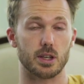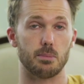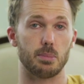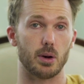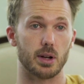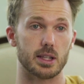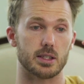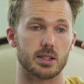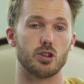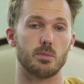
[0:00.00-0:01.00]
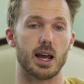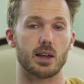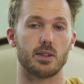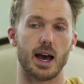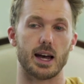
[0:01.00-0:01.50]
components to
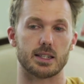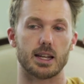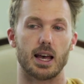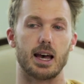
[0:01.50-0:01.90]
make that